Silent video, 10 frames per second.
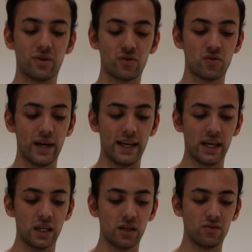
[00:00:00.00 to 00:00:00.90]

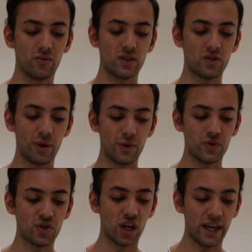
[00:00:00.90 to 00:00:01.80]
Australia as
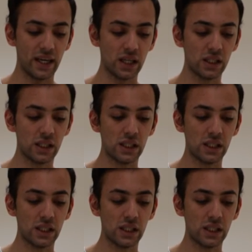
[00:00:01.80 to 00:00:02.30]
opposed to China.